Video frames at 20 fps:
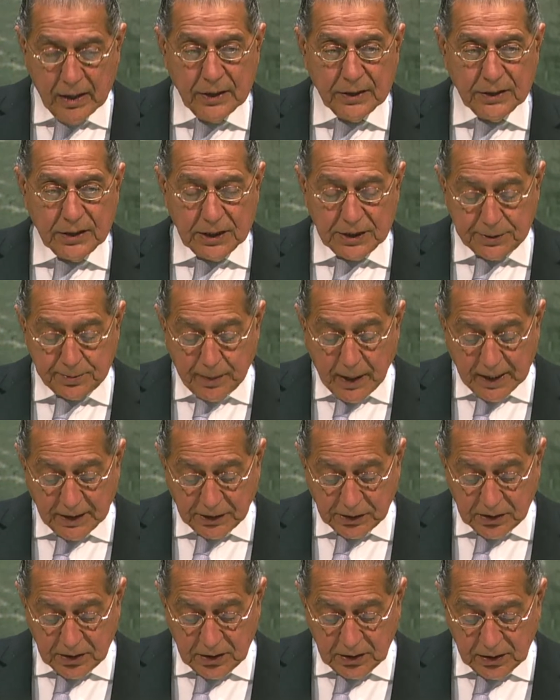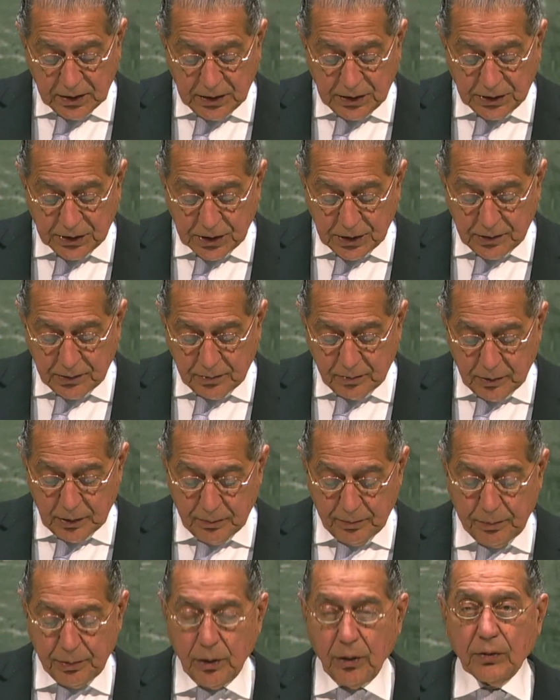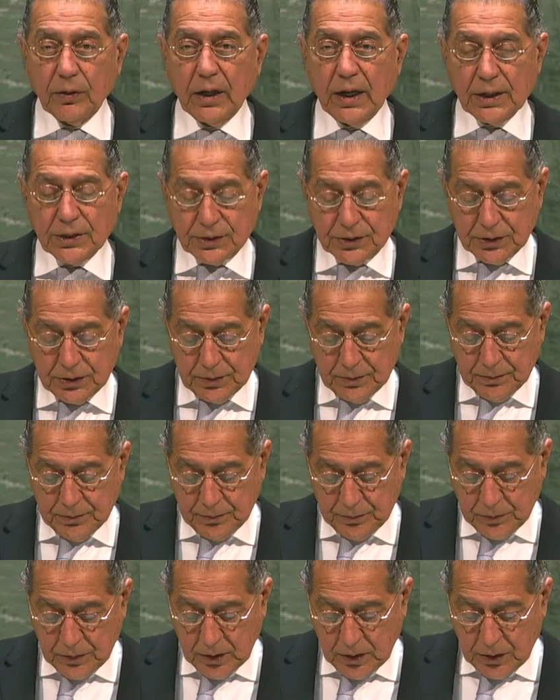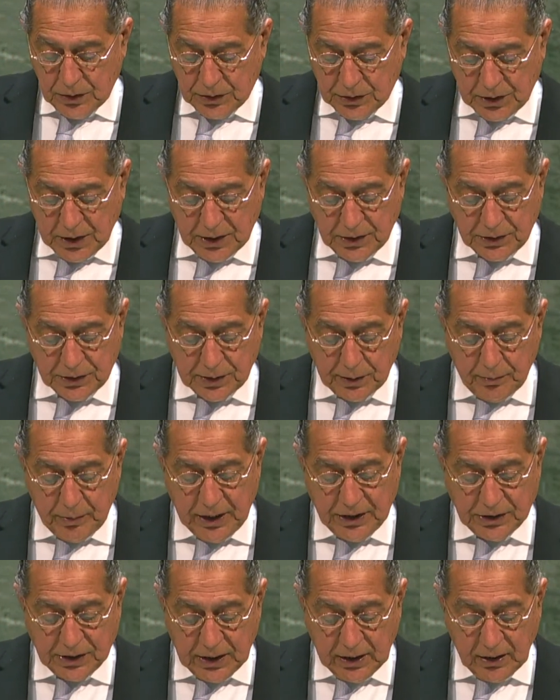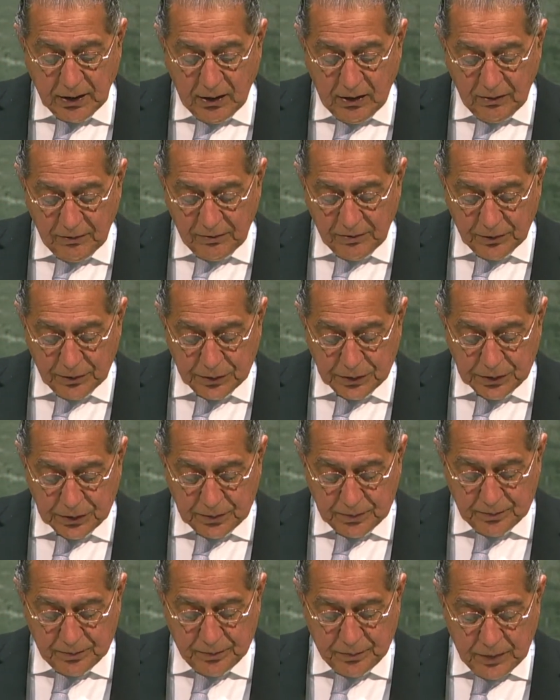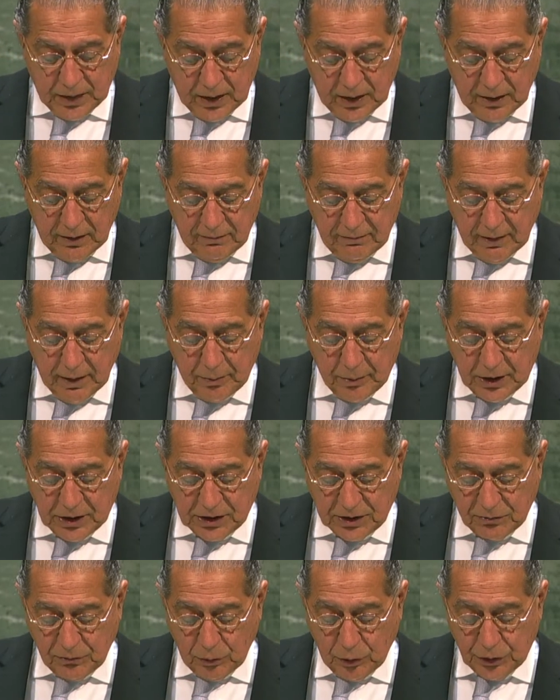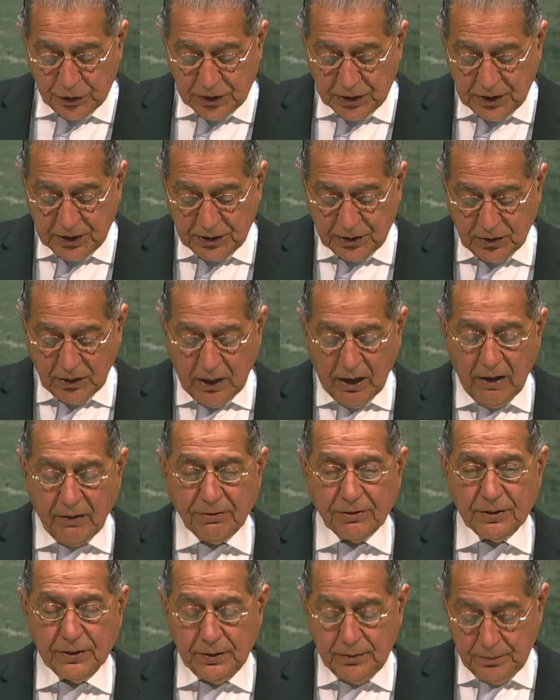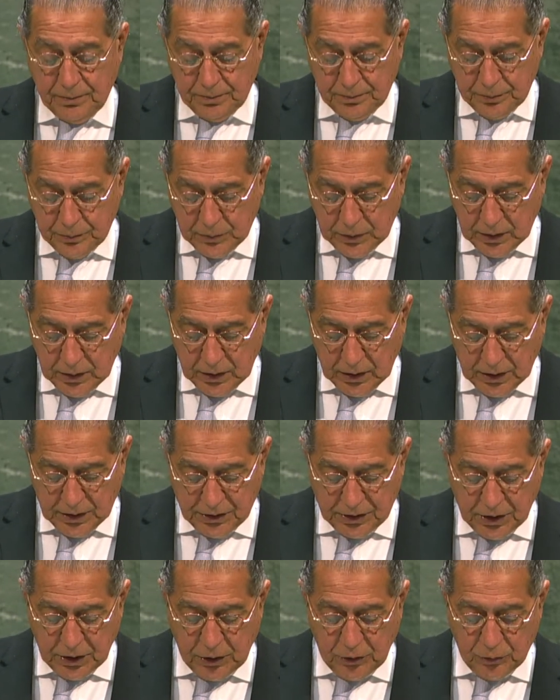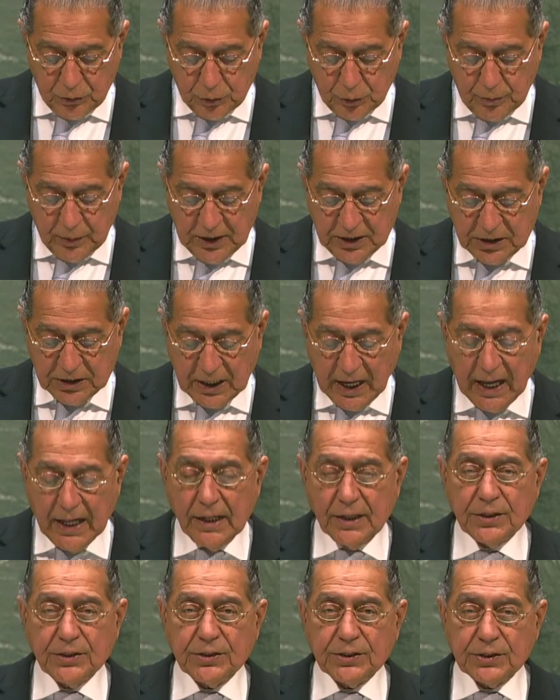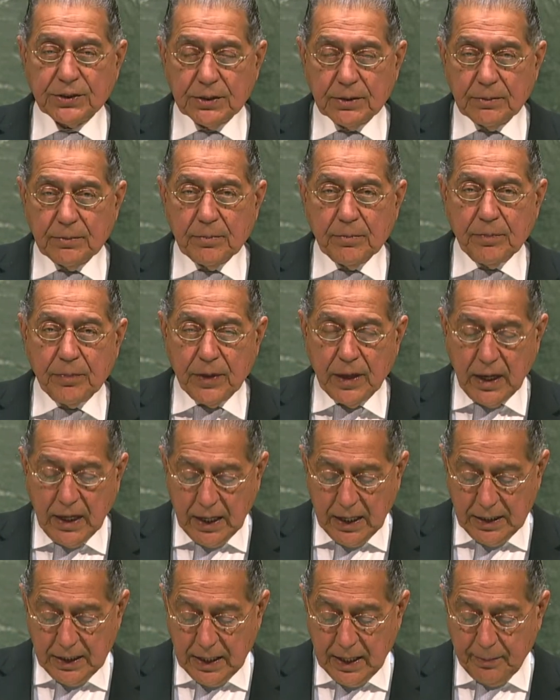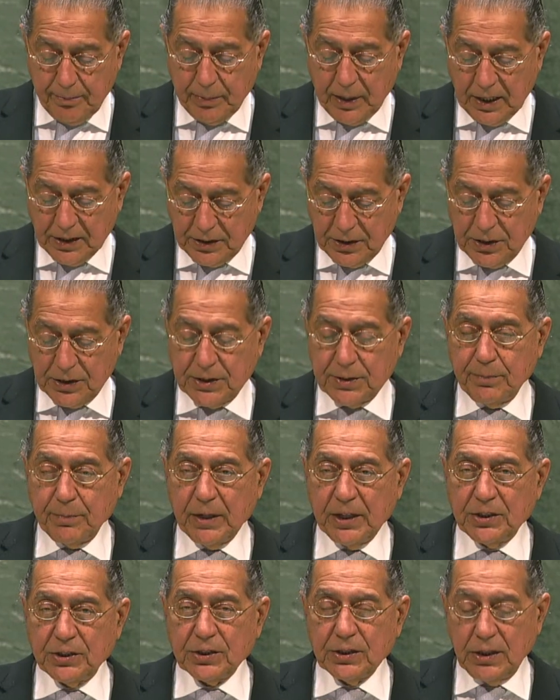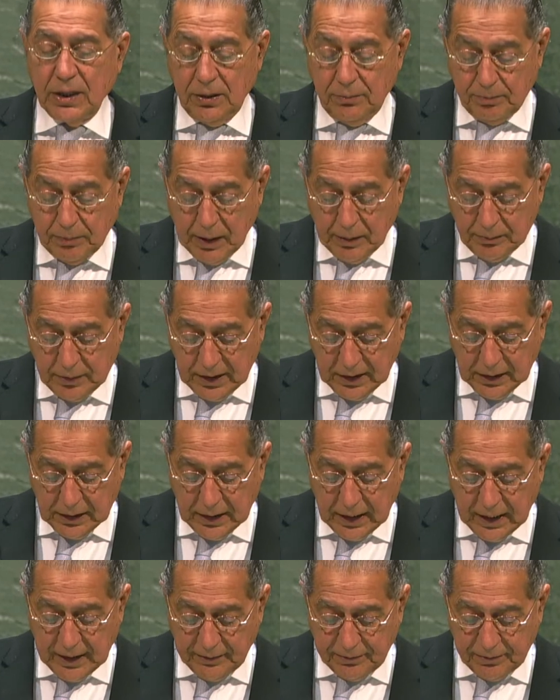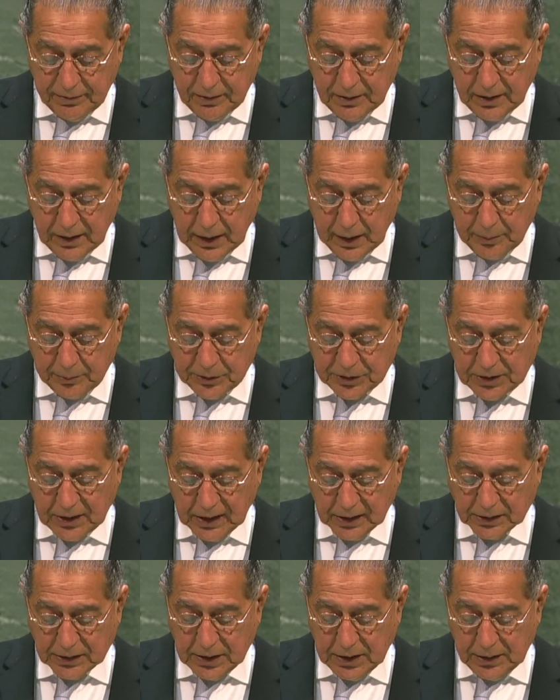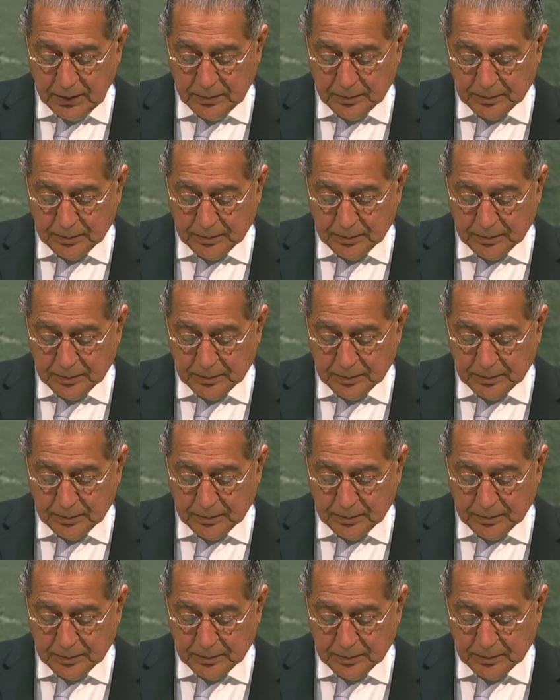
Despite considerable progress since the Beijing conference, women's voices often continue to be silenced and their participation in public life obstructed.